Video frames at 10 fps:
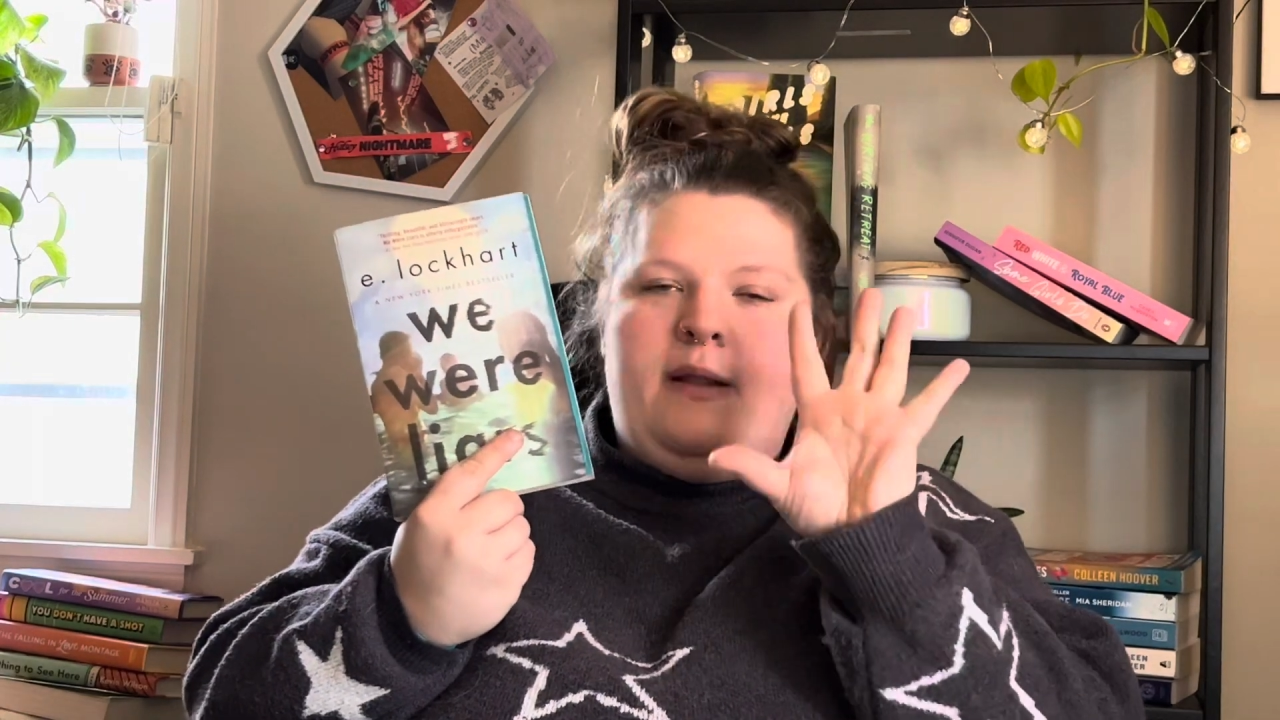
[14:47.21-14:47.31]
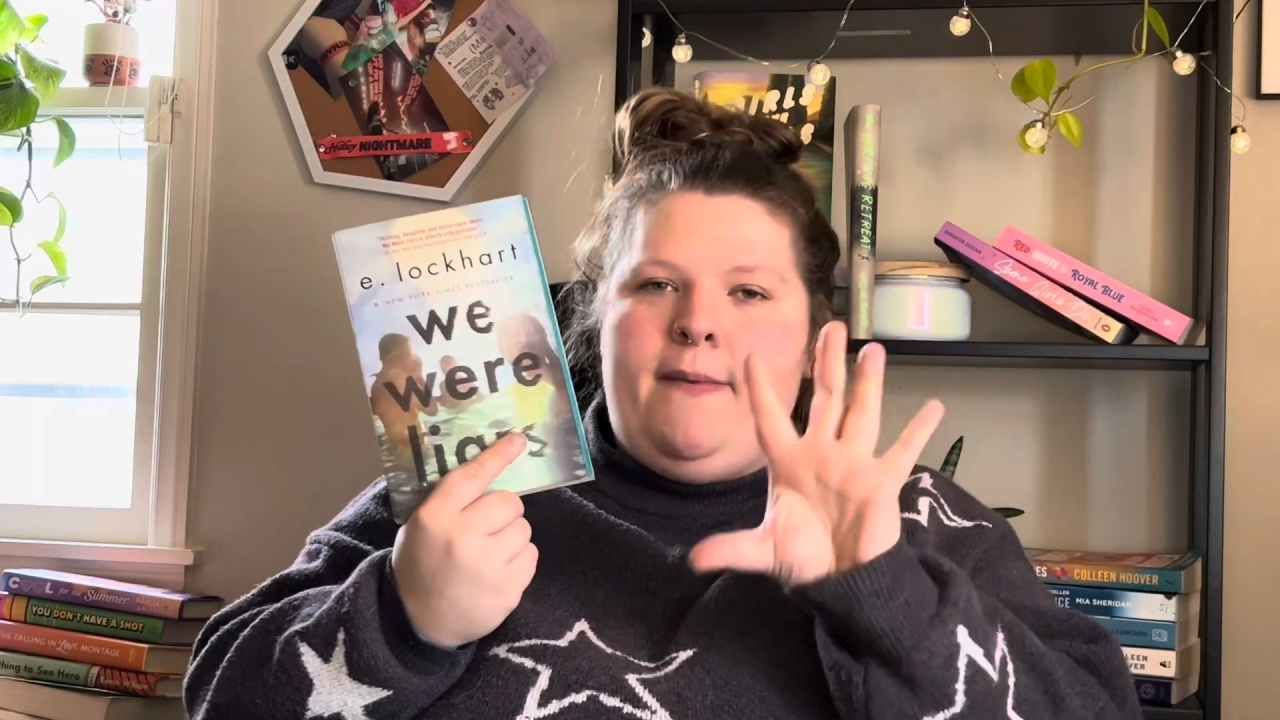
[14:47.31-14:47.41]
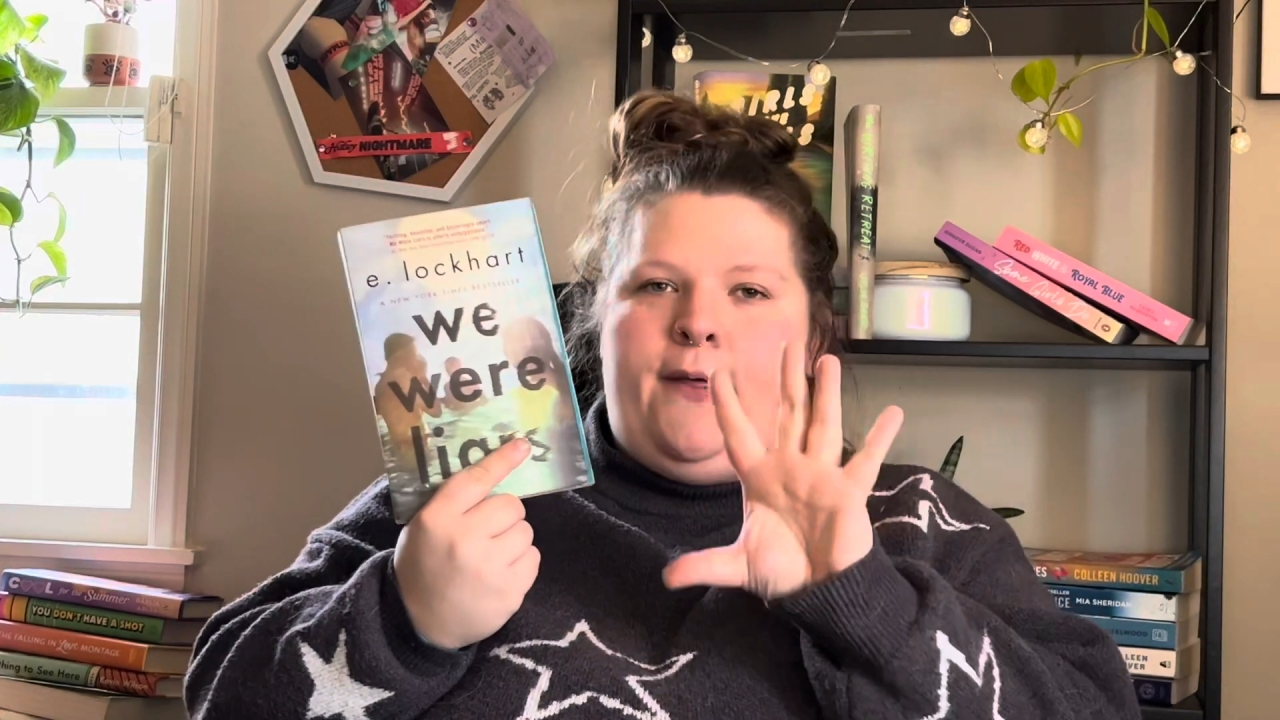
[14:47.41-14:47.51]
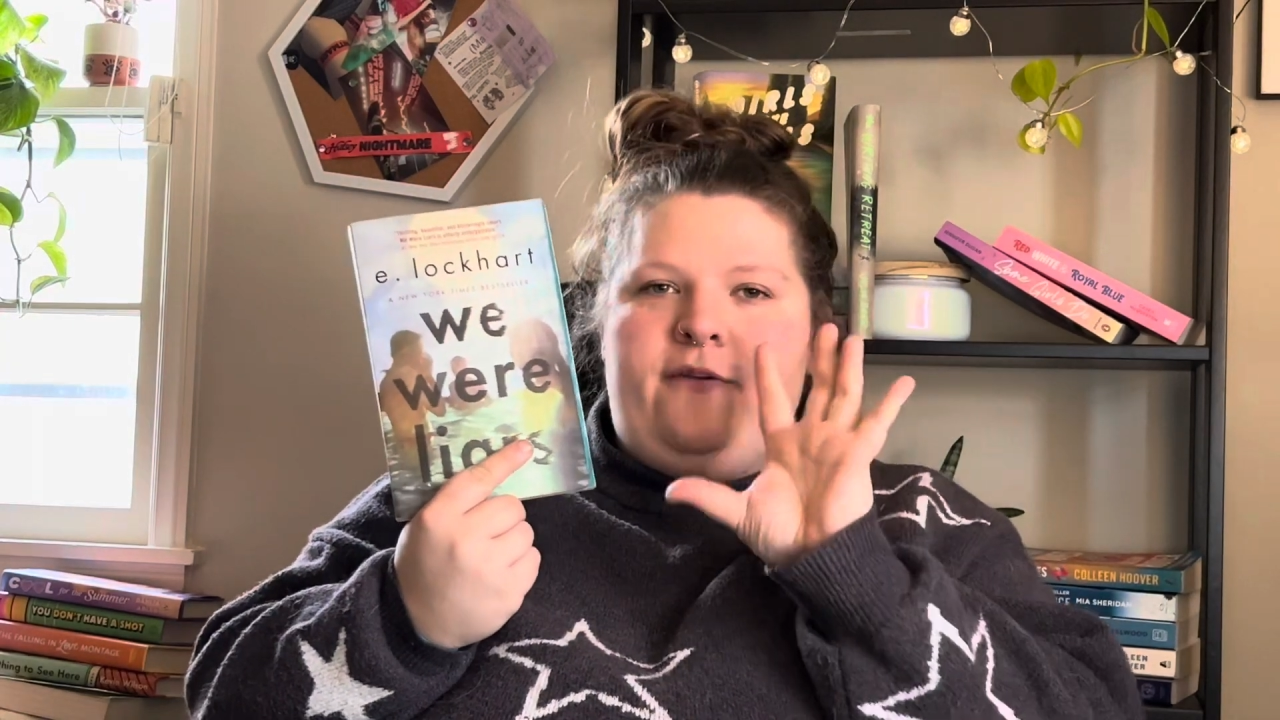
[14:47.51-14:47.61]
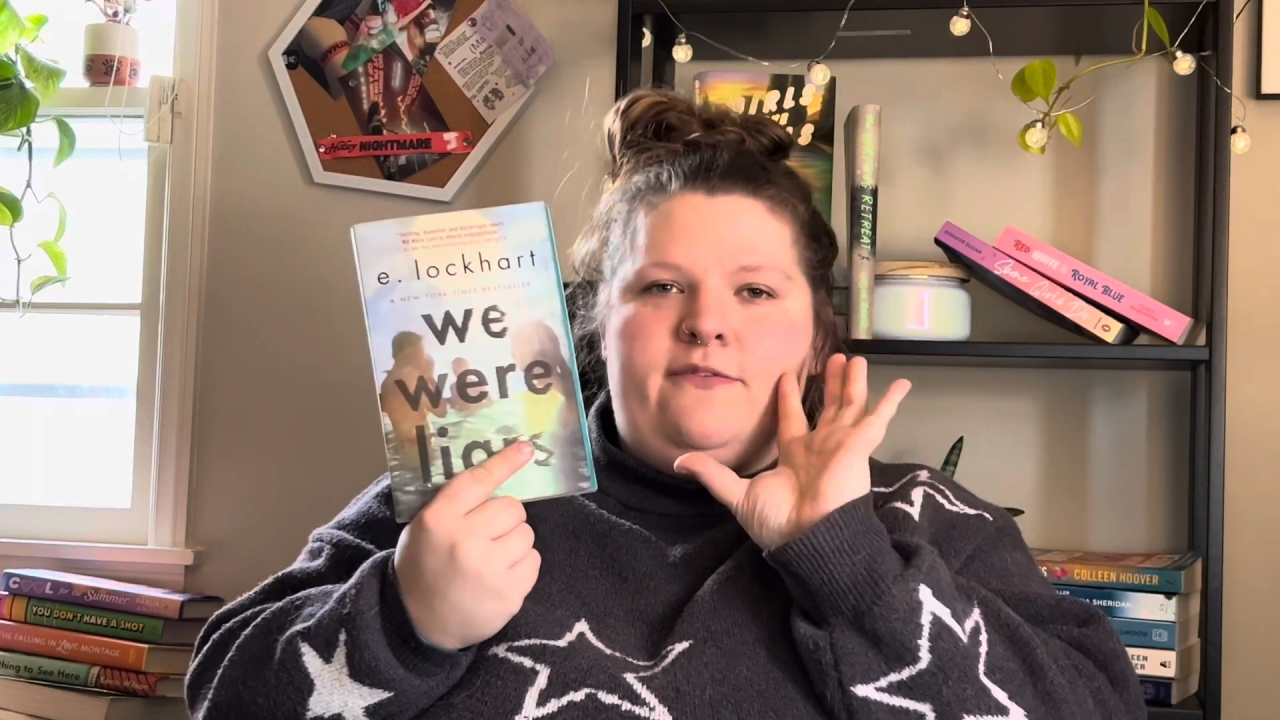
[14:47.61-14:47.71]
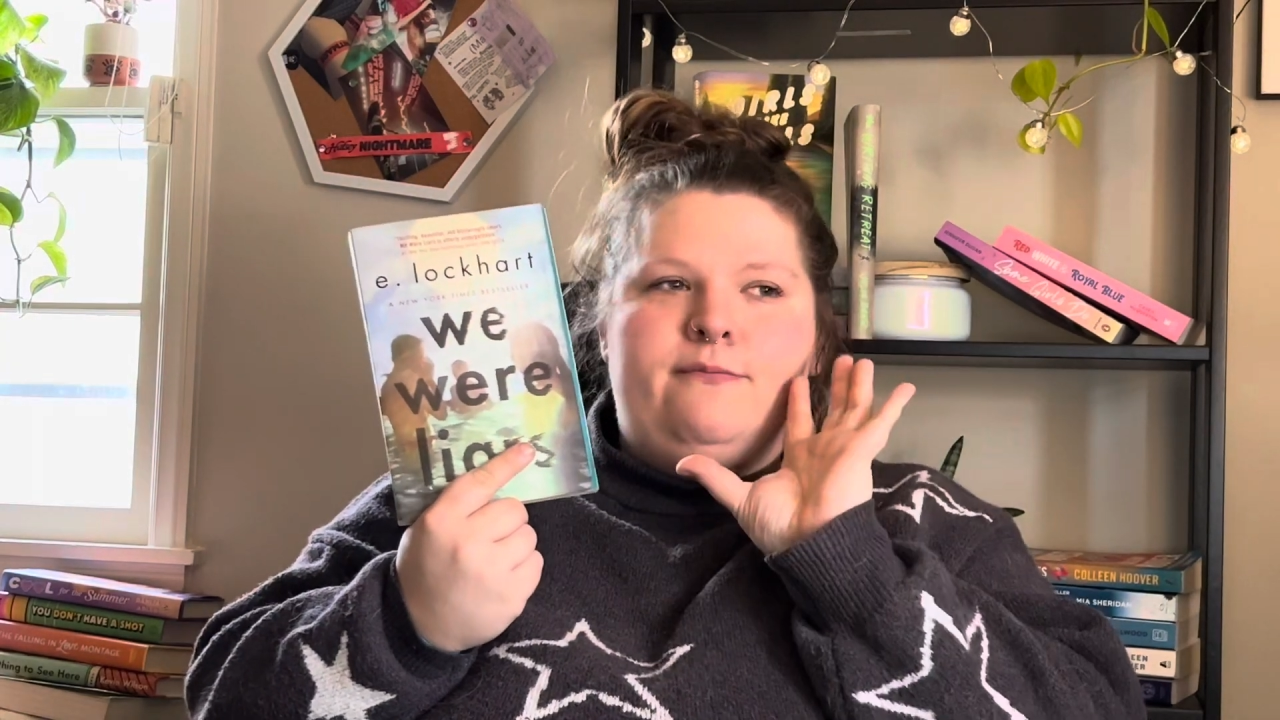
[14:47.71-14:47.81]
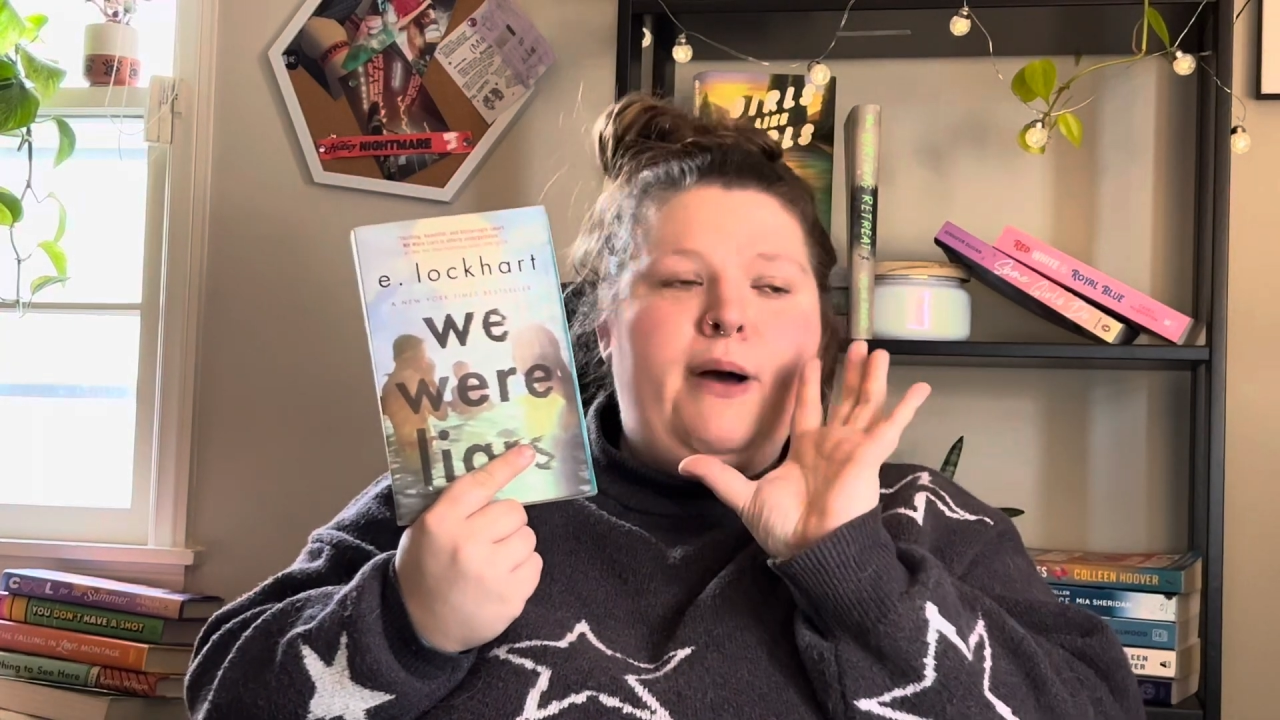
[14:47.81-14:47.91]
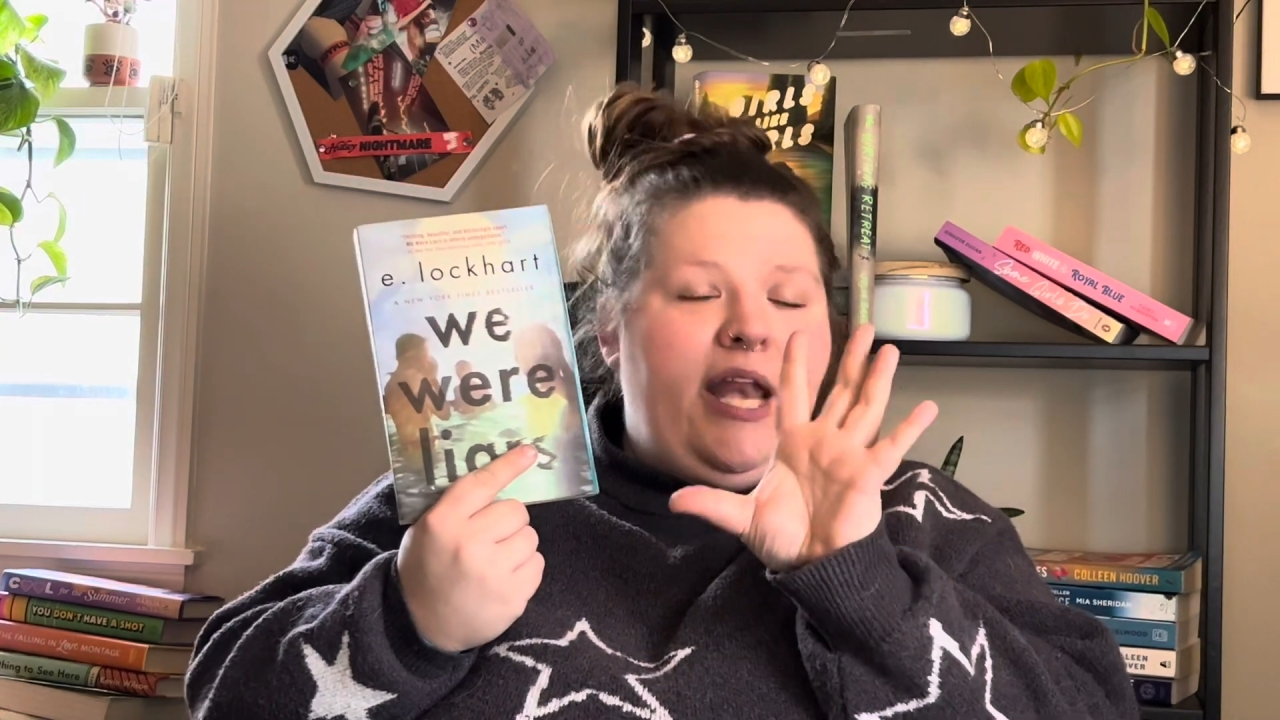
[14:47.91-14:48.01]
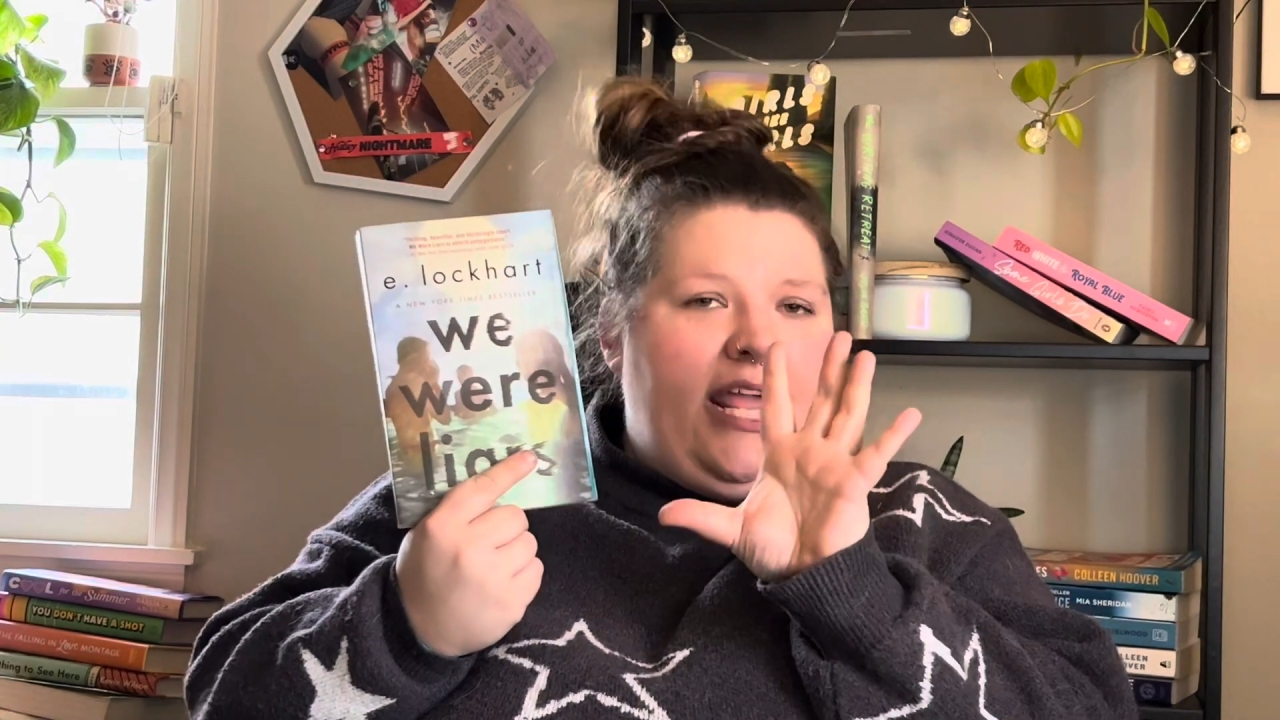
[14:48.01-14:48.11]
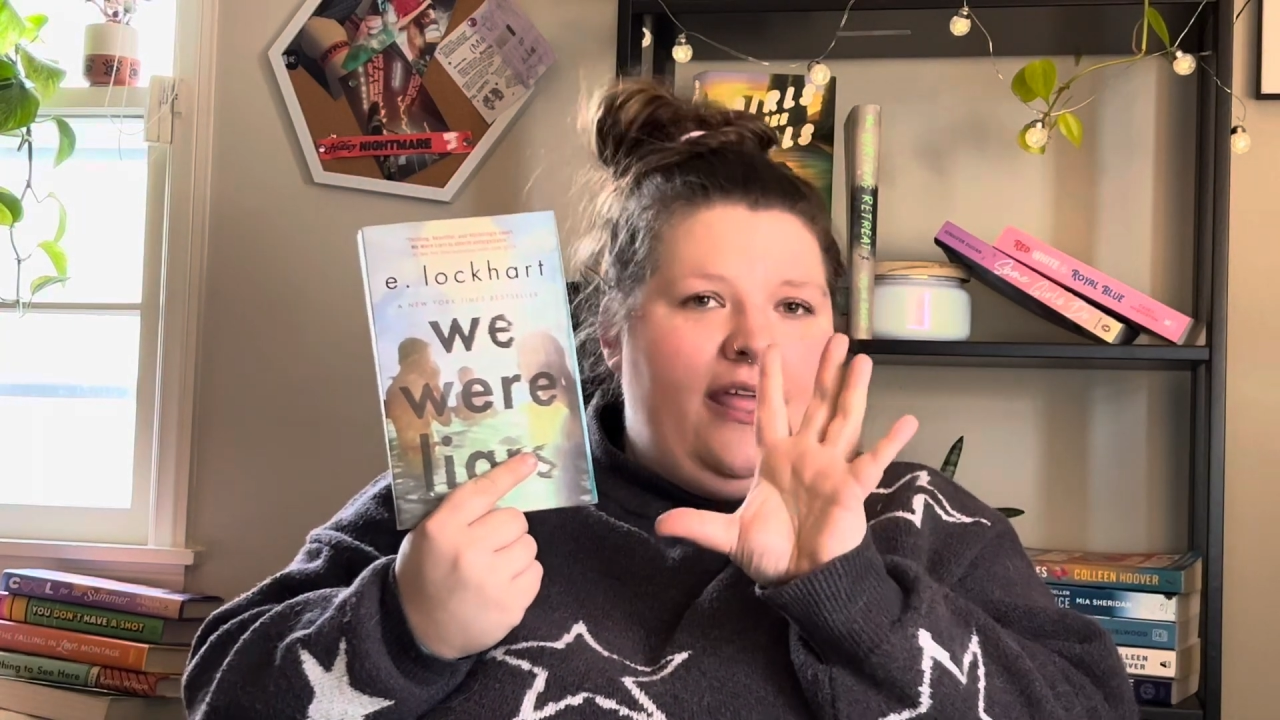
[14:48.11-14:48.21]
amount of
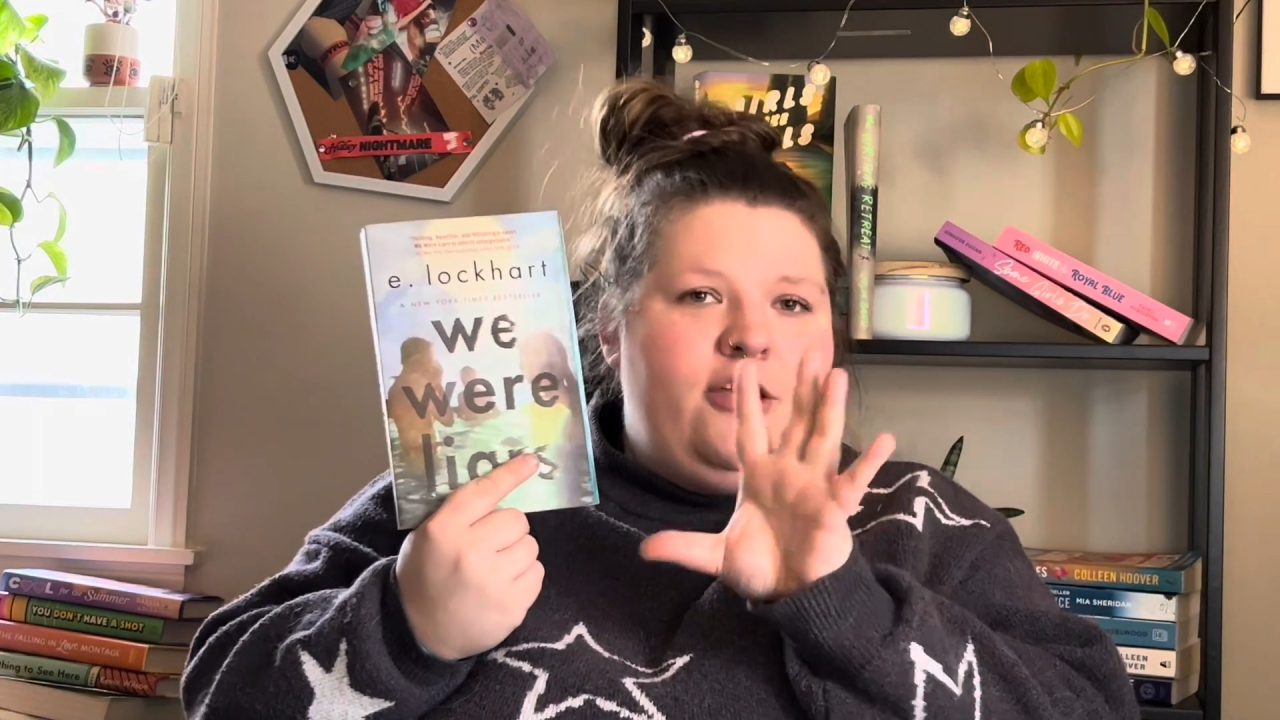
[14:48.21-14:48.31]
money,